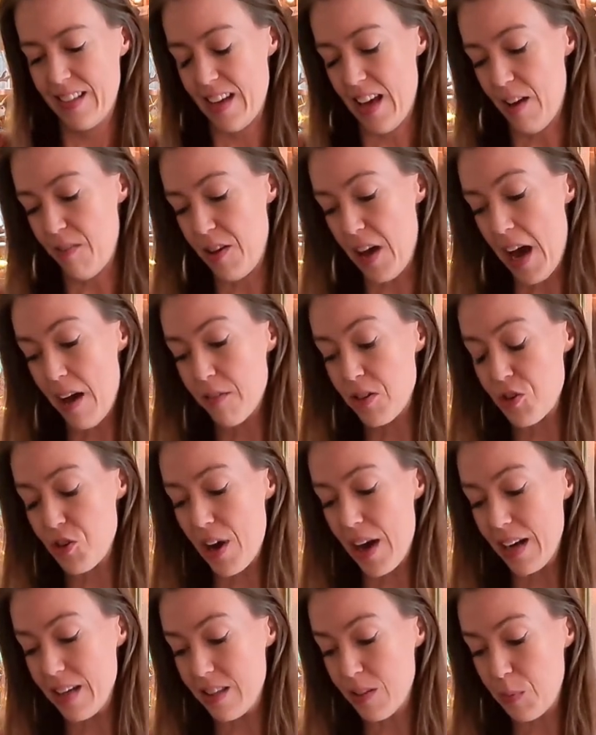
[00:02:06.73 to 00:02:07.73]
If you haven't
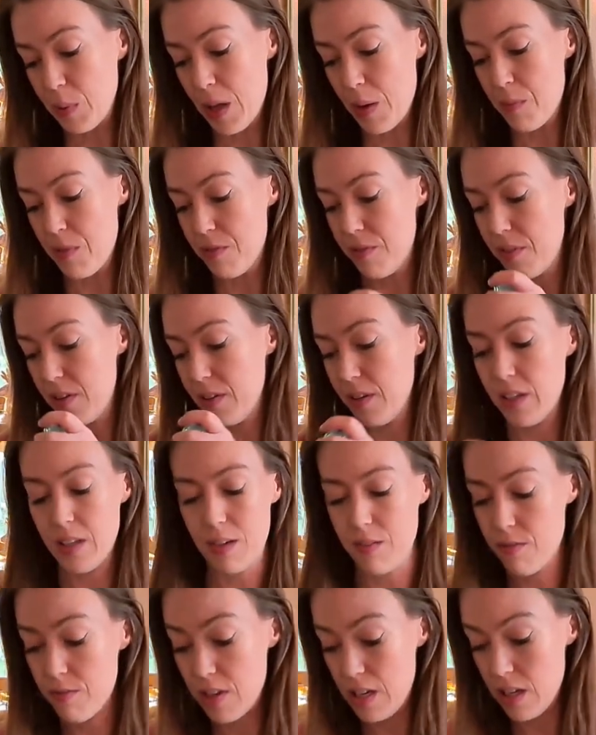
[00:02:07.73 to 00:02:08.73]
tried the plum and
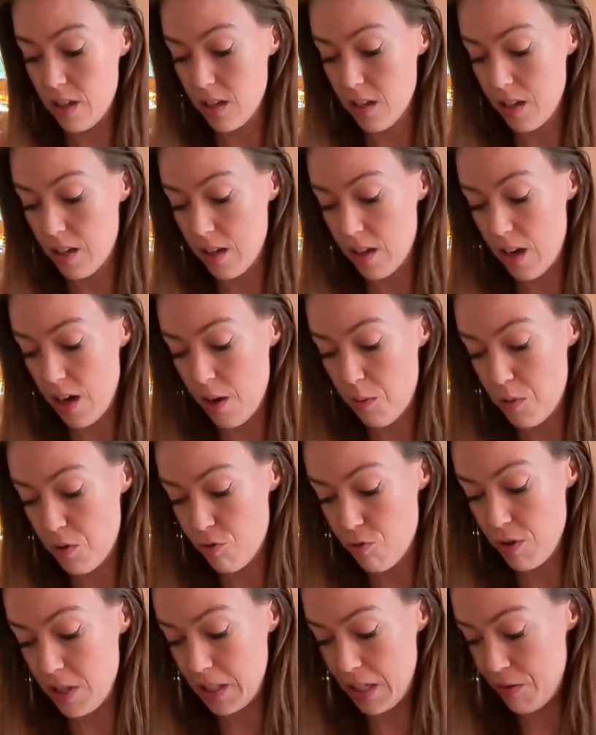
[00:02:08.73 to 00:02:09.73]
vanilla, I
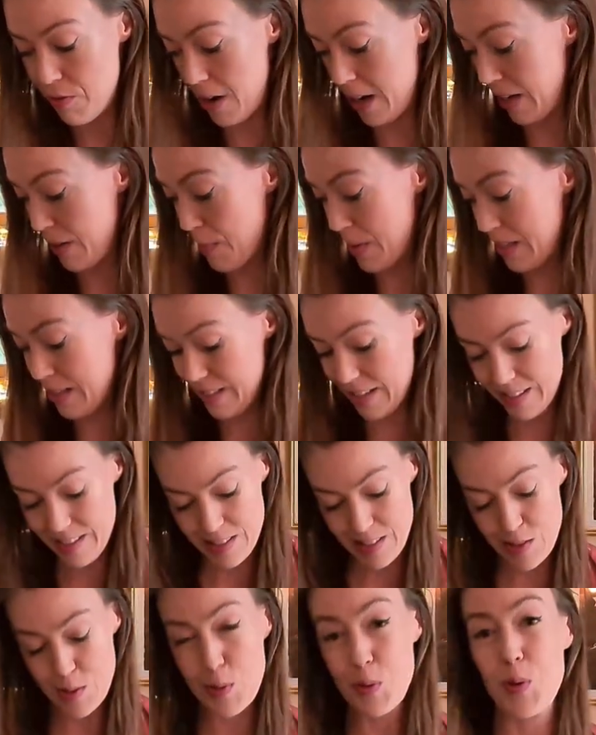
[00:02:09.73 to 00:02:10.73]
would really recommend it.
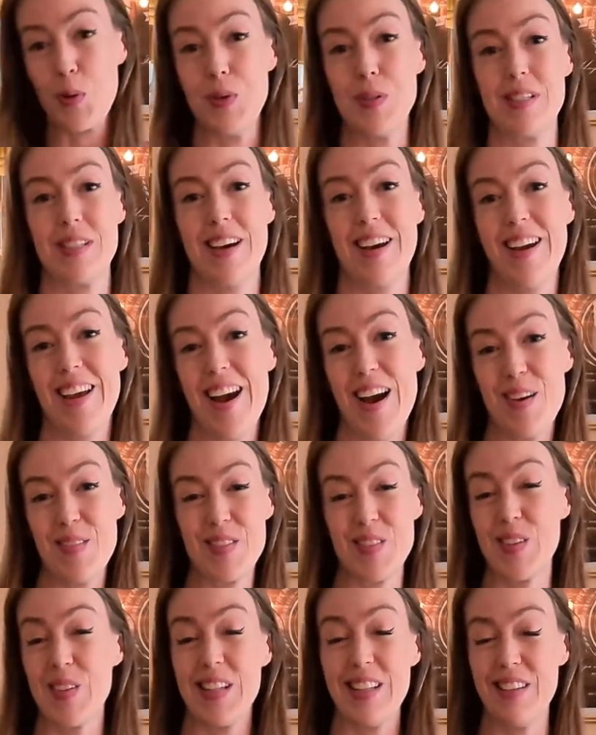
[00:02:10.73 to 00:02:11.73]
It's so good. I
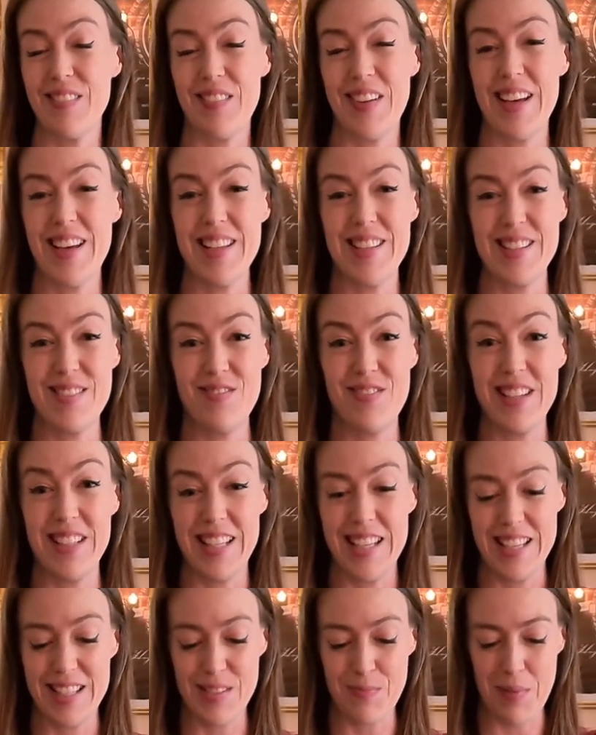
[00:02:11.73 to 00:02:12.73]
absolutely love it. It
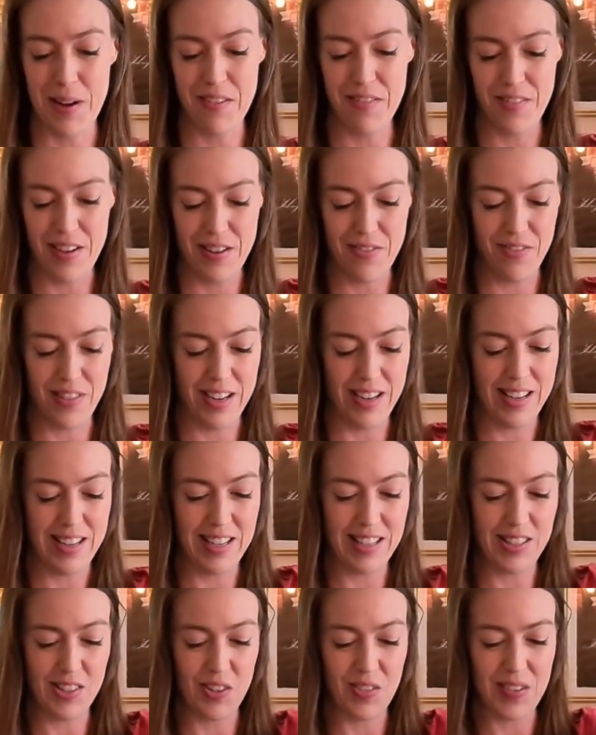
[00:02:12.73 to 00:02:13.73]
really is my favourite,
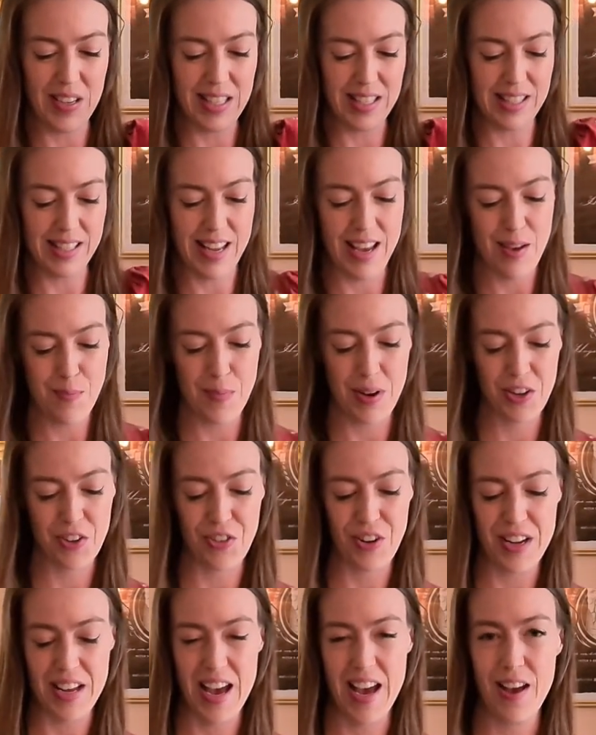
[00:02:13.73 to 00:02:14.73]
and it's always a
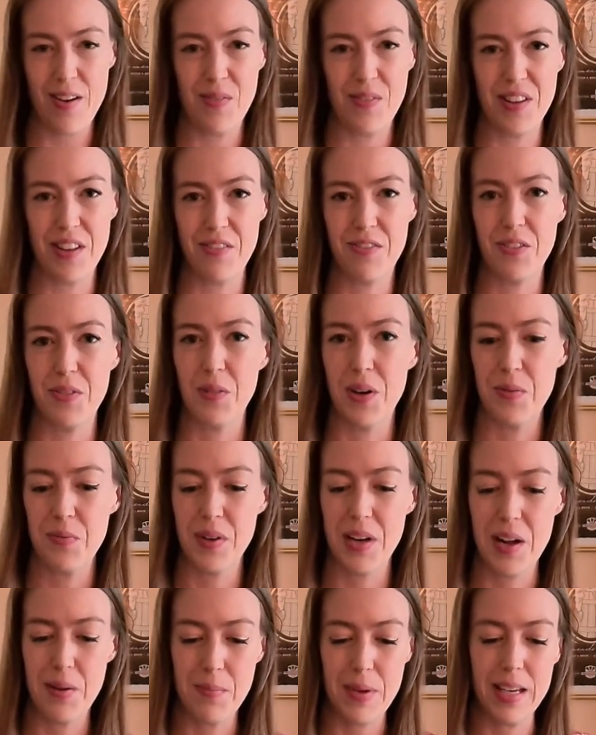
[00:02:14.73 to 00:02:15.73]
great hit with everyone
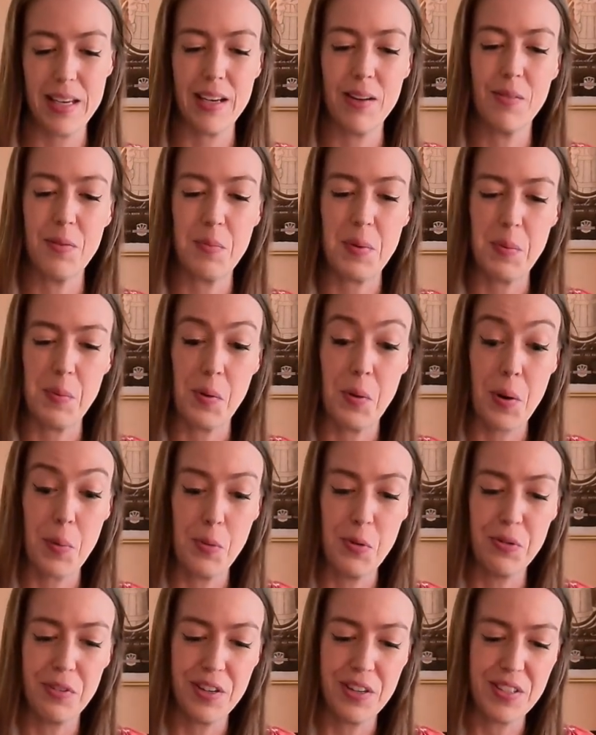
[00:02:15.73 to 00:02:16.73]
when I make it and people
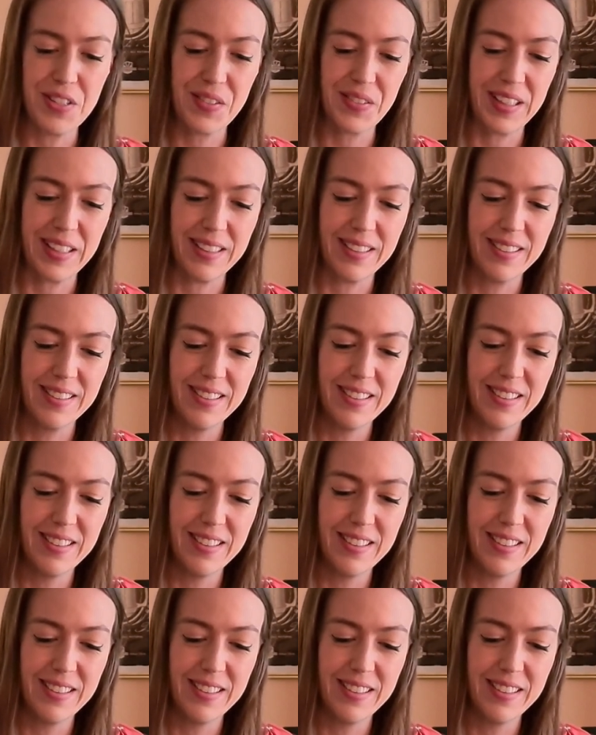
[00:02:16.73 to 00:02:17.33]
come over as well.